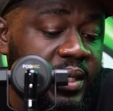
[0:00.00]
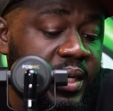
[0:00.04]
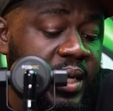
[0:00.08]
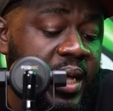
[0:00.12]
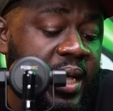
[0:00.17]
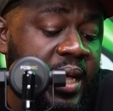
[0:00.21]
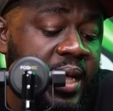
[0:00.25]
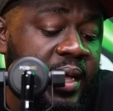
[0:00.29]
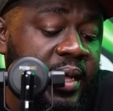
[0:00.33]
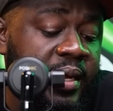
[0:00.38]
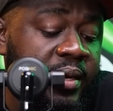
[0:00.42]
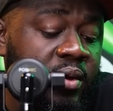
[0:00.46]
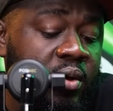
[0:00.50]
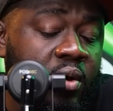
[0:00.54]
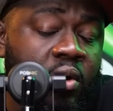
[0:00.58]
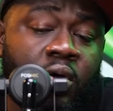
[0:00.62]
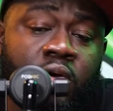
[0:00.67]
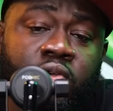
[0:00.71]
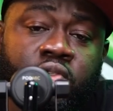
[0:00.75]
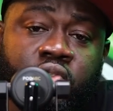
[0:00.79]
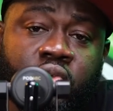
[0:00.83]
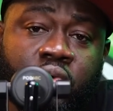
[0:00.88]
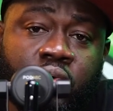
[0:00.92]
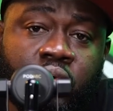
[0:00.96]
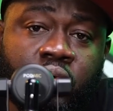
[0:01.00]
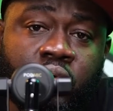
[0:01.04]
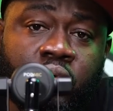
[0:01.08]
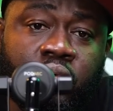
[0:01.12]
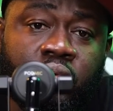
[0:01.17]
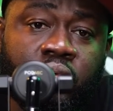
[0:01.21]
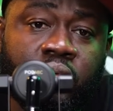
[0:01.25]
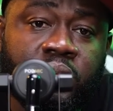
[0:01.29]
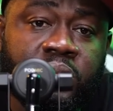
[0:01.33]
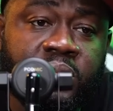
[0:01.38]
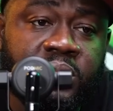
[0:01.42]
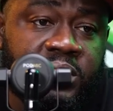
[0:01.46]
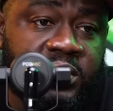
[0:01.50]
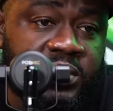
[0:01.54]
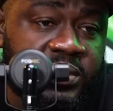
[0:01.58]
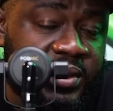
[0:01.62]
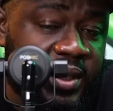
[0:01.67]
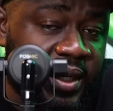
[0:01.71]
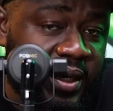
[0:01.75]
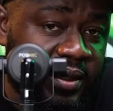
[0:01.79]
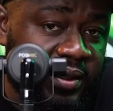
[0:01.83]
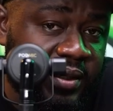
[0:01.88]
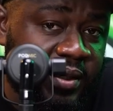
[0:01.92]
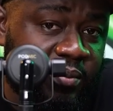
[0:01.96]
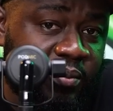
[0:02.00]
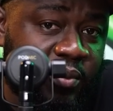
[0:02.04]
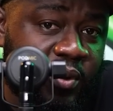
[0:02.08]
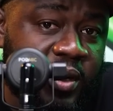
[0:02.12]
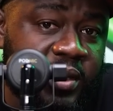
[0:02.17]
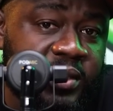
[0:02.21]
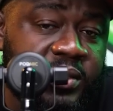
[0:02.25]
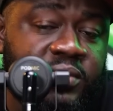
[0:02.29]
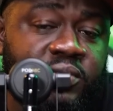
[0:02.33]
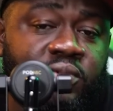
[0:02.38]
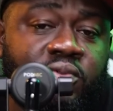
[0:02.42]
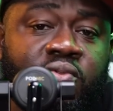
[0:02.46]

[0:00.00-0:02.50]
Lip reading: and also tell the boys